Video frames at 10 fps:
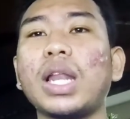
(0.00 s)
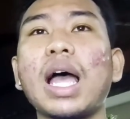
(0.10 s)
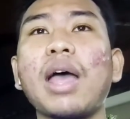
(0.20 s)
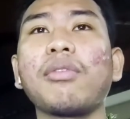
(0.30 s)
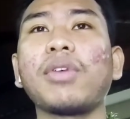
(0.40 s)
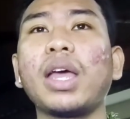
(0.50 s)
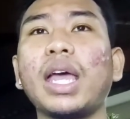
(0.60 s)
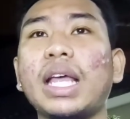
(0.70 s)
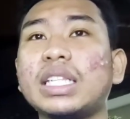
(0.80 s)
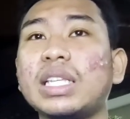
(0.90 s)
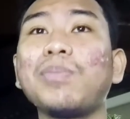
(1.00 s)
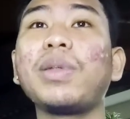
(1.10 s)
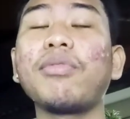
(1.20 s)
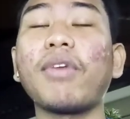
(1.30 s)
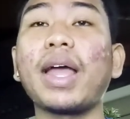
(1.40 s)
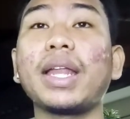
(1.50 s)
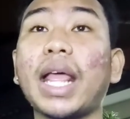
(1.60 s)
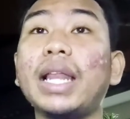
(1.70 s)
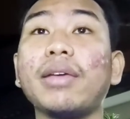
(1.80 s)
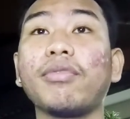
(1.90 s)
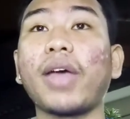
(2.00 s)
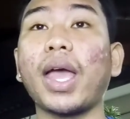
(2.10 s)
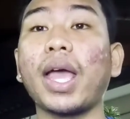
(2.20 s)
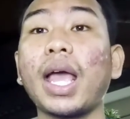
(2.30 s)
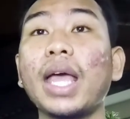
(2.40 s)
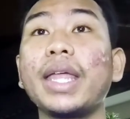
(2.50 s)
life and simplify daily affairs.